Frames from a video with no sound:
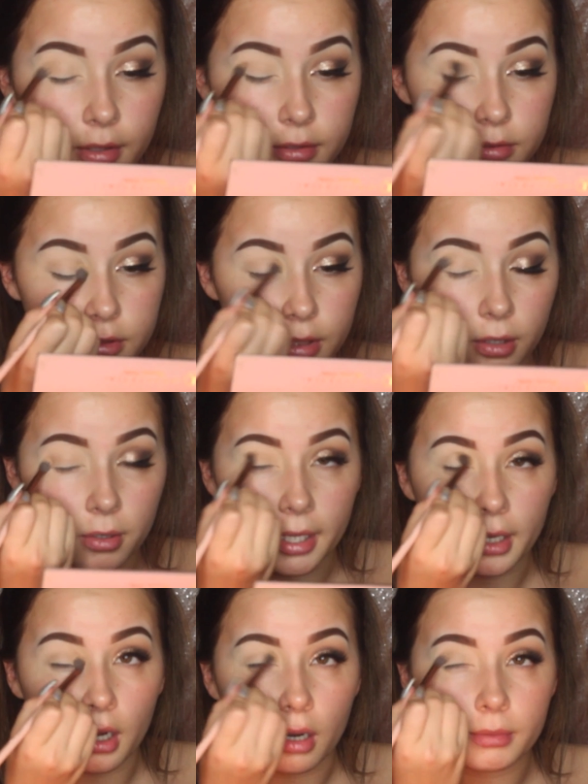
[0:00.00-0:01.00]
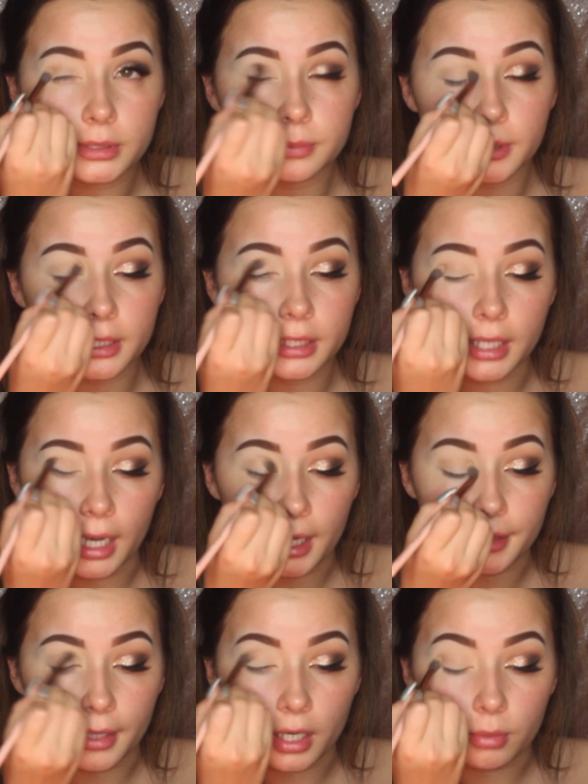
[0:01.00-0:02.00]
So I always pray to
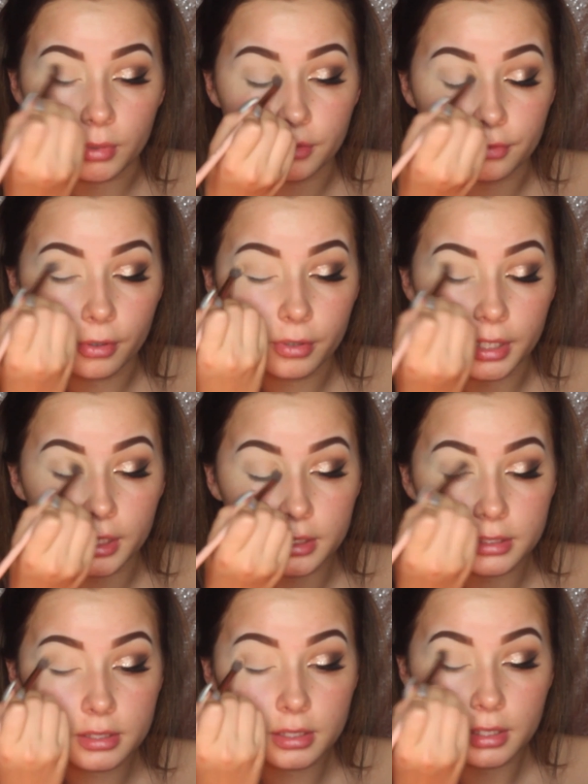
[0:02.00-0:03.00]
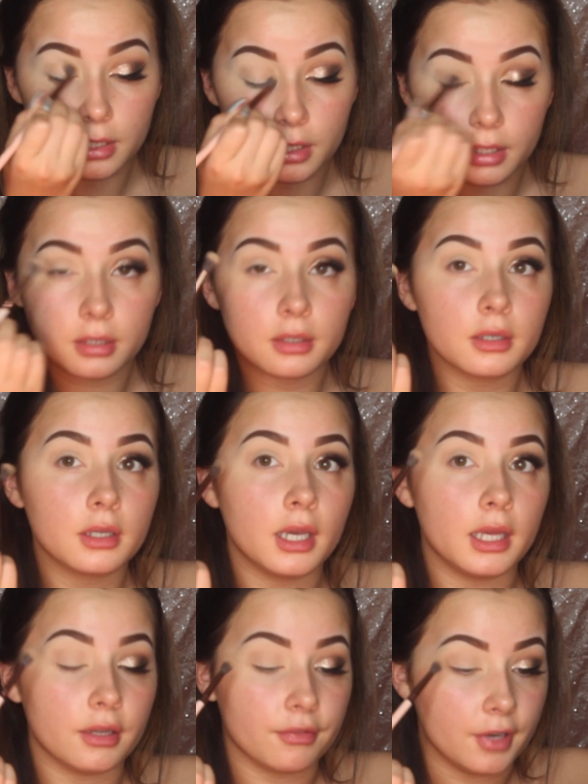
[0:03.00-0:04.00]
God that I'm in focus.
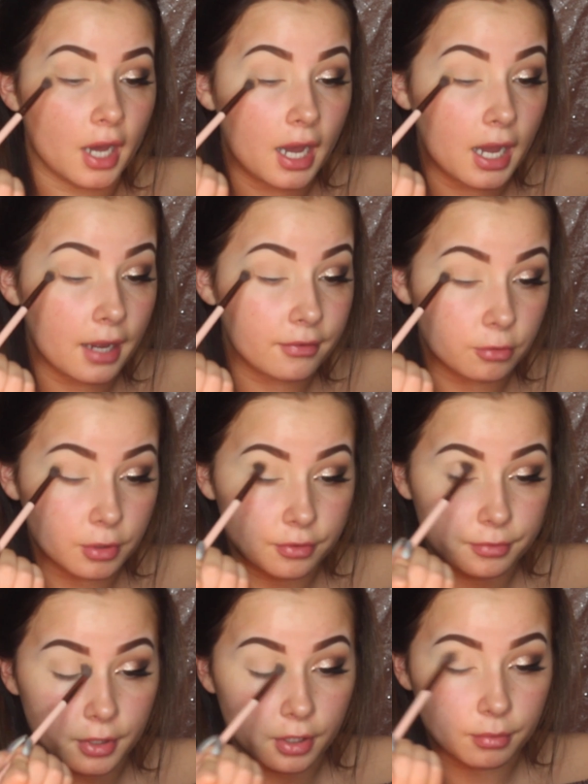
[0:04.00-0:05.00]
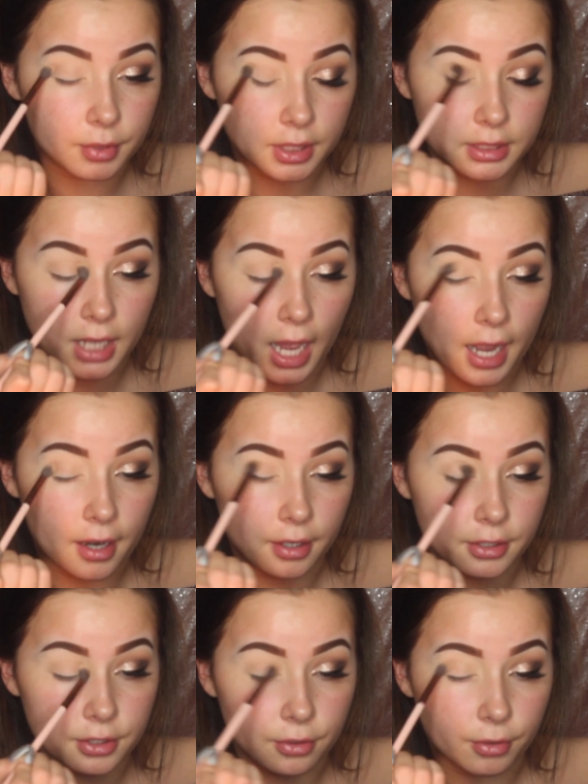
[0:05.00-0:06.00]
And if not, I have to refilm the entire
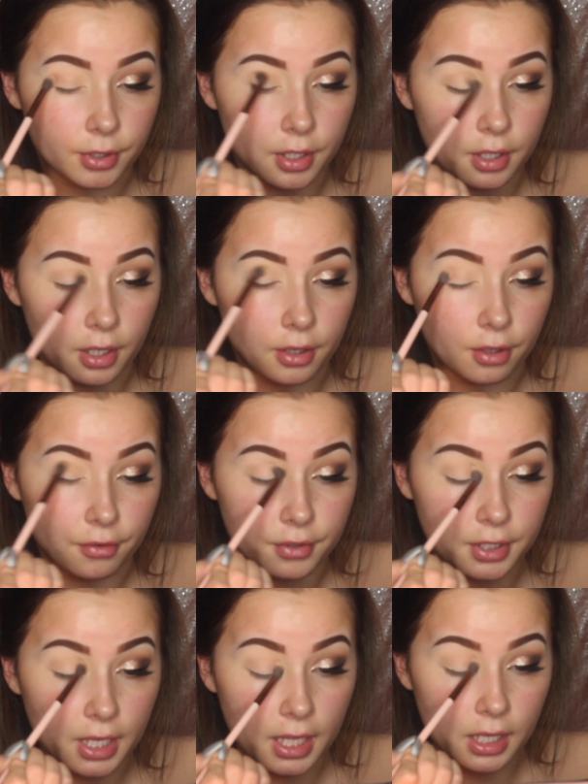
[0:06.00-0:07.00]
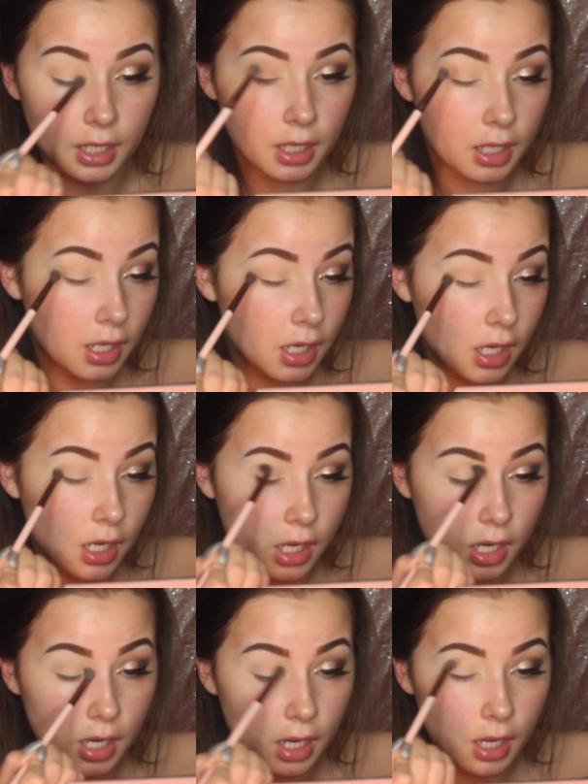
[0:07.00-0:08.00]
tutorial all over again.
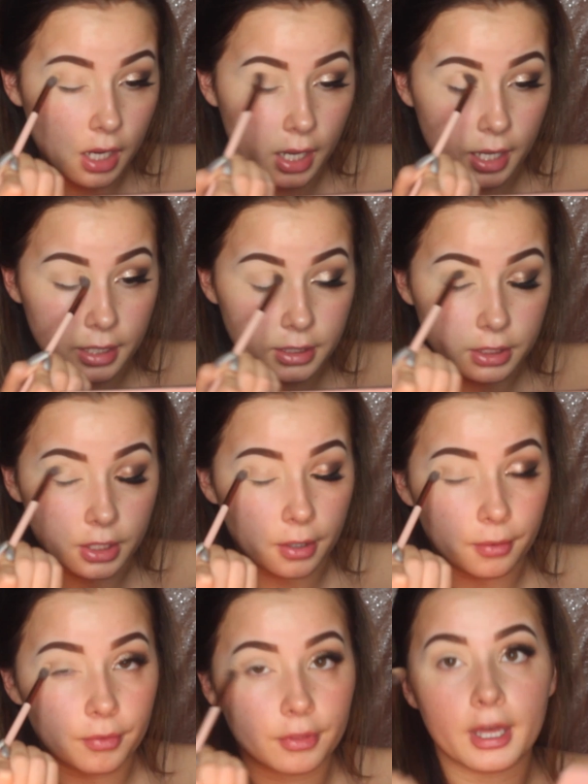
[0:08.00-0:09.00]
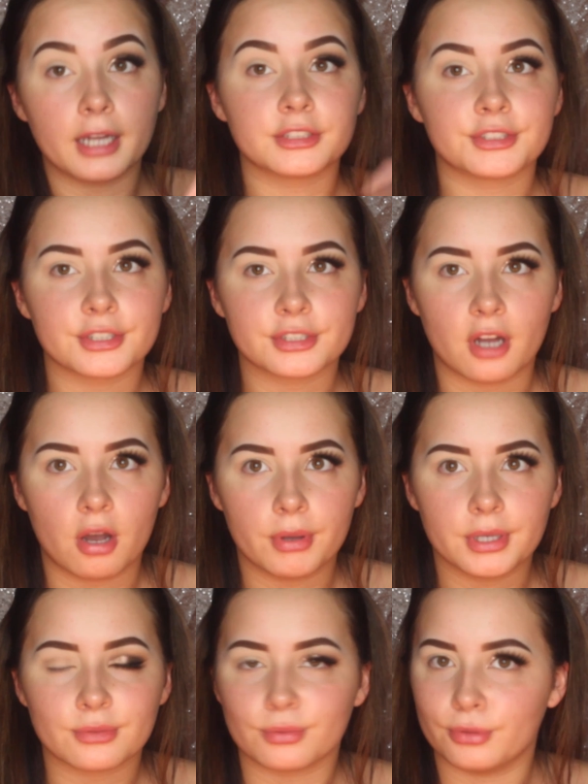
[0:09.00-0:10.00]
And you know, that's just
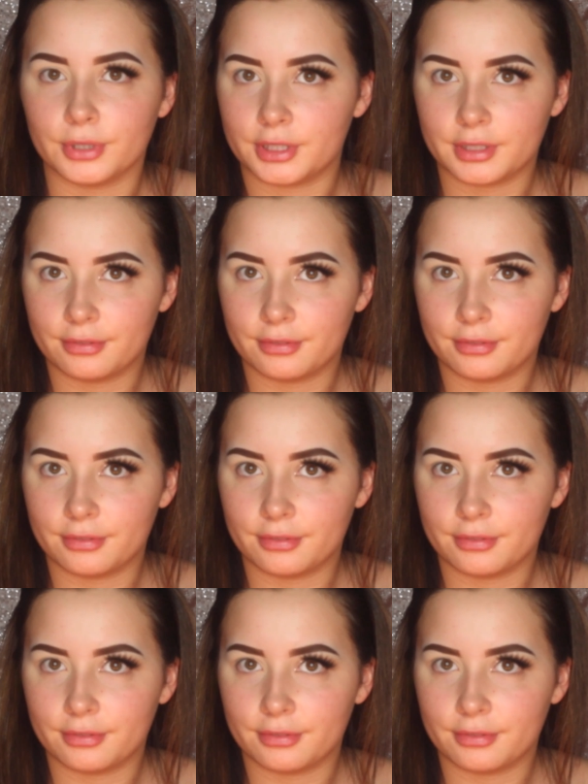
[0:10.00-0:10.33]
always really